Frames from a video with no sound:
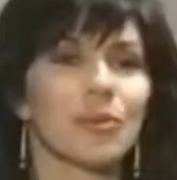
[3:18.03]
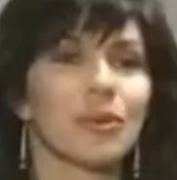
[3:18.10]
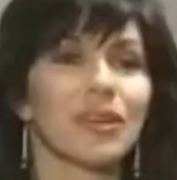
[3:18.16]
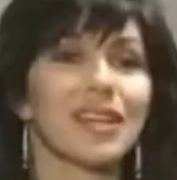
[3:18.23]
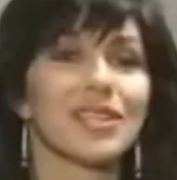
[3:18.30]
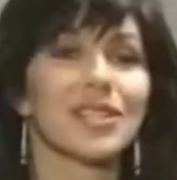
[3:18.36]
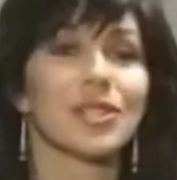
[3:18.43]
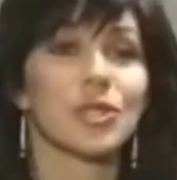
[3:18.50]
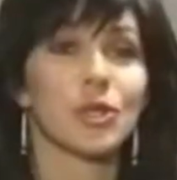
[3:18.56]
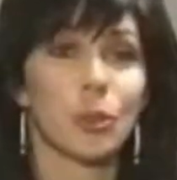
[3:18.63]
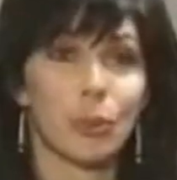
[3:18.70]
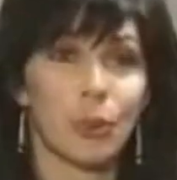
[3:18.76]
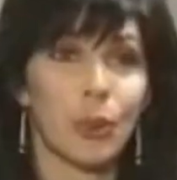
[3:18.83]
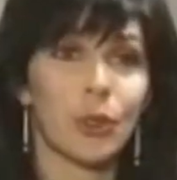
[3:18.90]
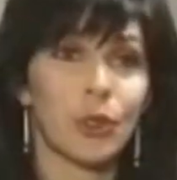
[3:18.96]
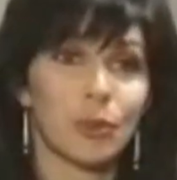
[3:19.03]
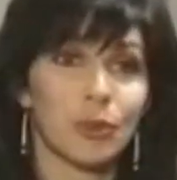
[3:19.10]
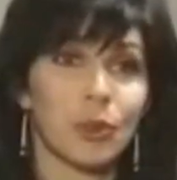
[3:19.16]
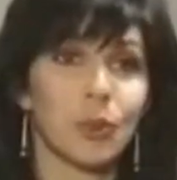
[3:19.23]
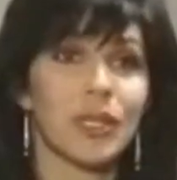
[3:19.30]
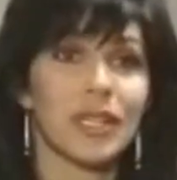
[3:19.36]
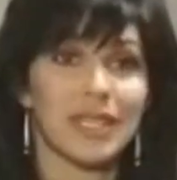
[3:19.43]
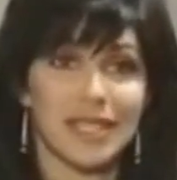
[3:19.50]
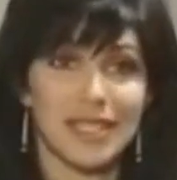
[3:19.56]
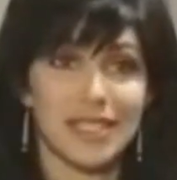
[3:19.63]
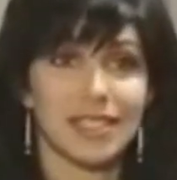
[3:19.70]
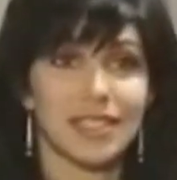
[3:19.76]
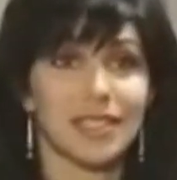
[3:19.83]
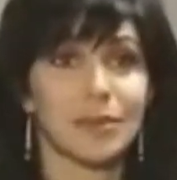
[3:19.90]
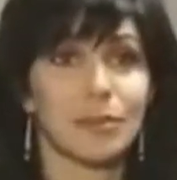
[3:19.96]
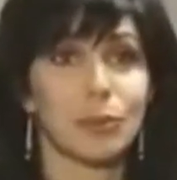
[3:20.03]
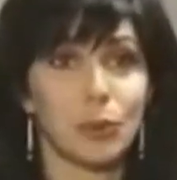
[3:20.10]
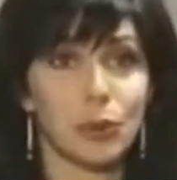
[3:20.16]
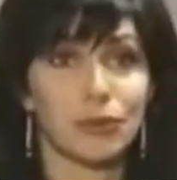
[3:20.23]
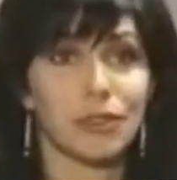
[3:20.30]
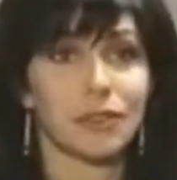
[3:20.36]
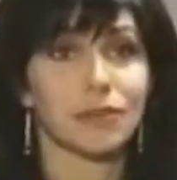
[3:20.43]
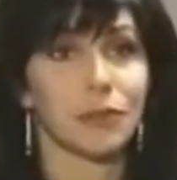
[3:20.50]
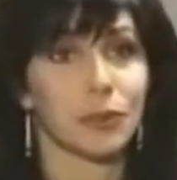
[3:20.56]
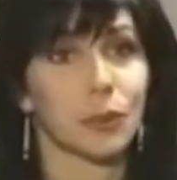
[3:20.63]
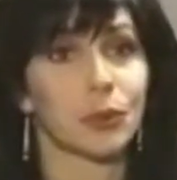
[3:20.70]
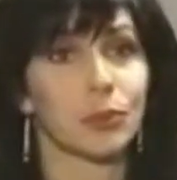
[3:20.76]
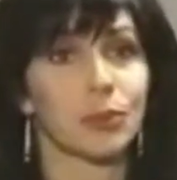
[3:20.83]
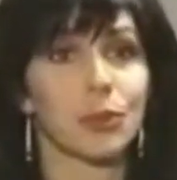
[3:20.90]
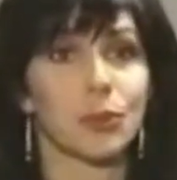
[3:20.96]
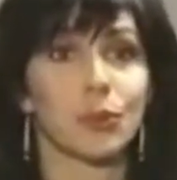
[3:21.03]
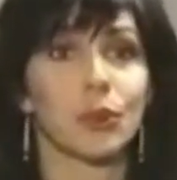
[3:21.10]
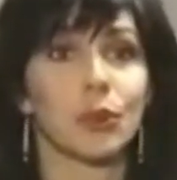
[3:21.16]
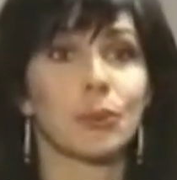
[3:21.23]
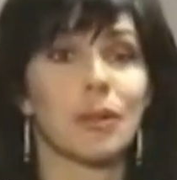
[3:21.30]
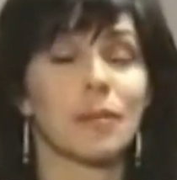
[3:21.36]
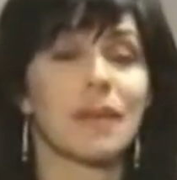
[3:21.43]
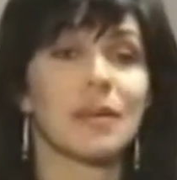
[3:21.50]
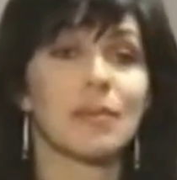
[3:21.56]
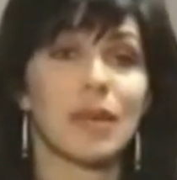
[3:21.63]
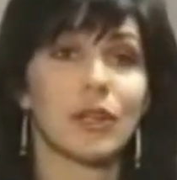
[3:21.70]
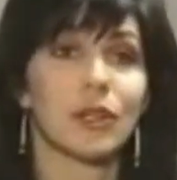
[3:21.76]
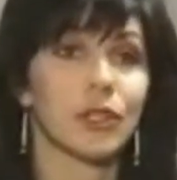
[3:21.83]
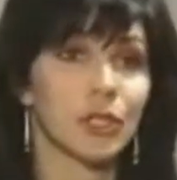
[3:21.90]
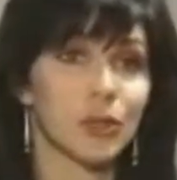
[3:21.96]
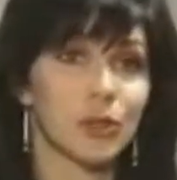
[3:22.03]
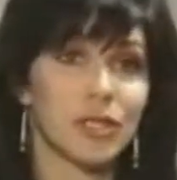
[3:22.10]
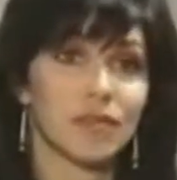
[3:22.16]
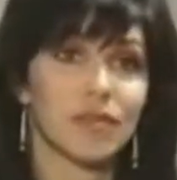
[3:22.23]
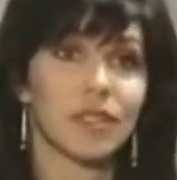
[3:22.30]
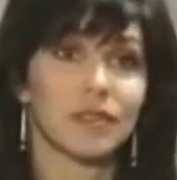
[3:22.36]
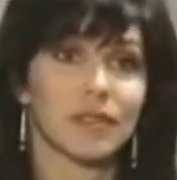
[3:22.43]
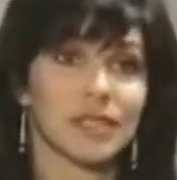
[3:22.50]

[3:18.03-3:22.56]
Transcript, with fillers: Because it's so portable, we can easily move it from room to room and make better use of our